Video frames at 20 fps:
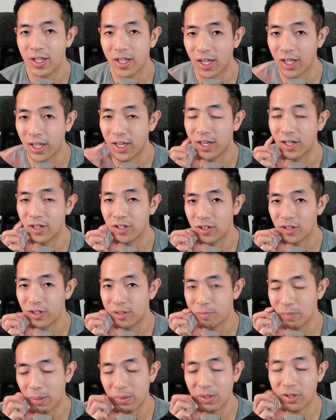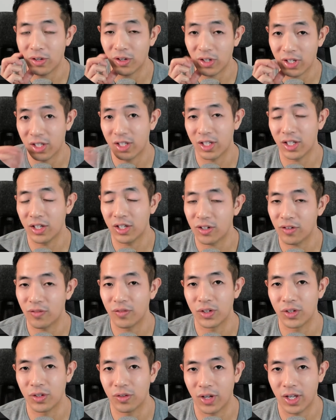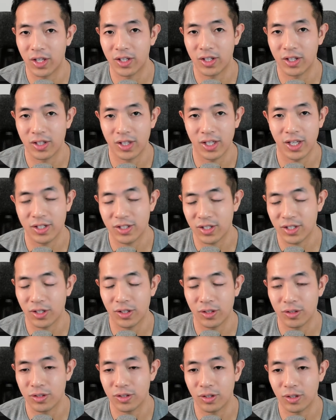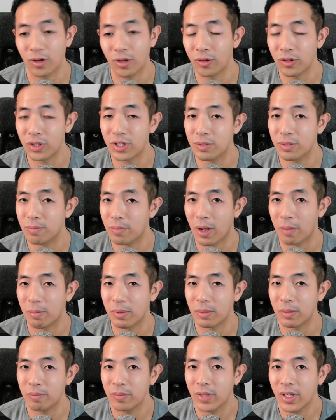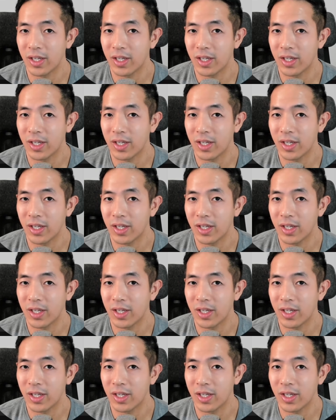And maybe you're in an interview and then they tell you to code this problem.